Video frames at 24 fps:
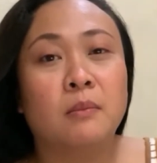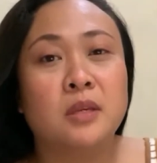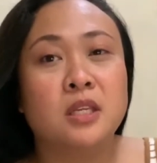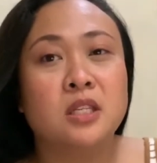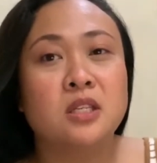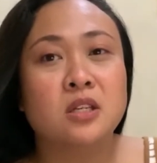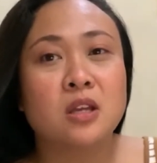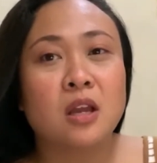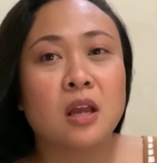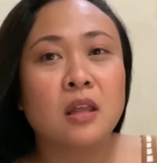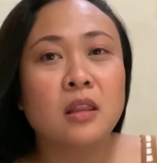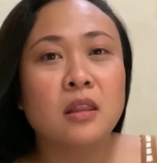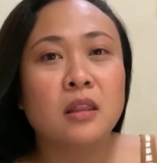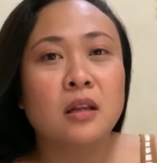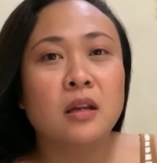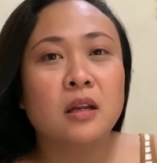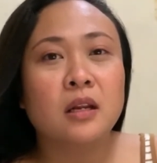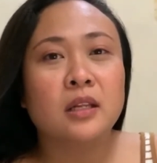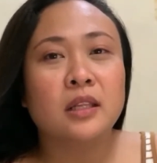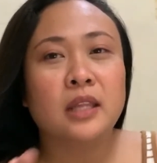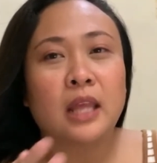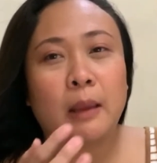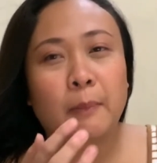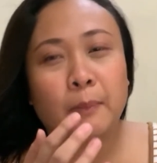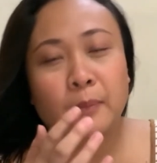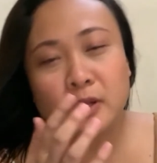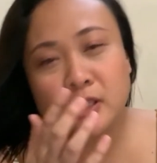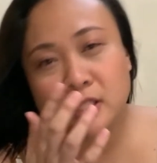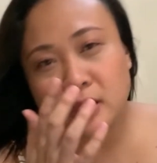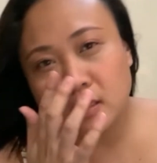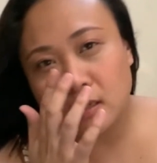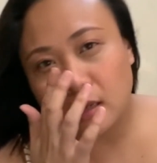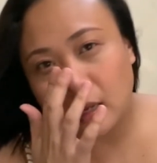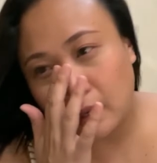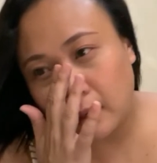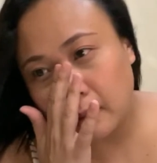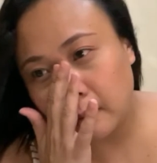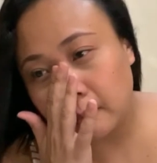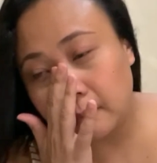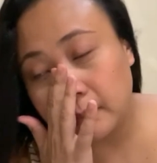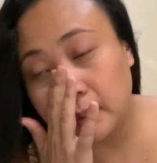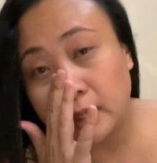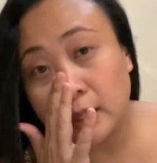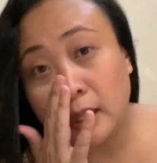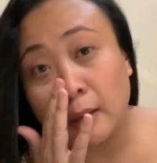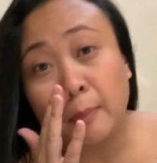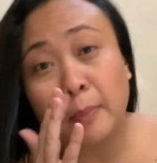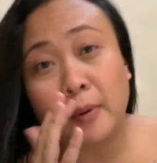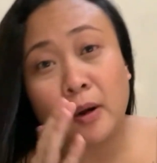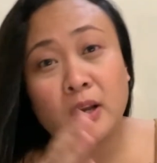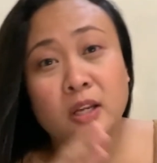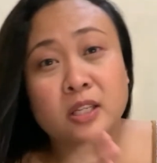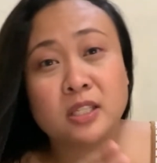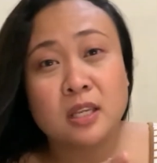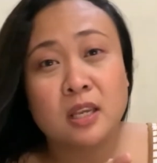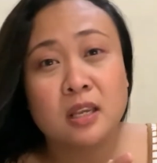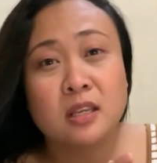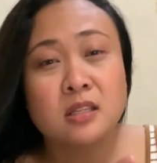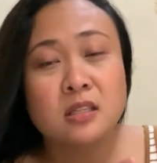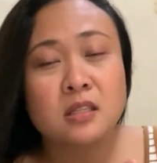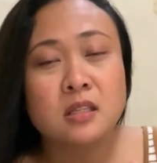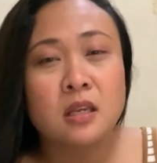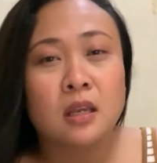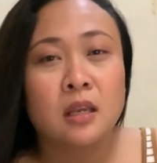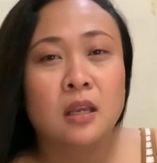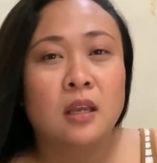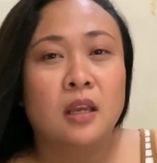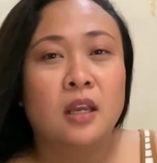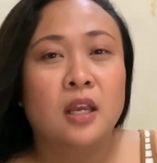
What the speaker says: each other, tapos in the process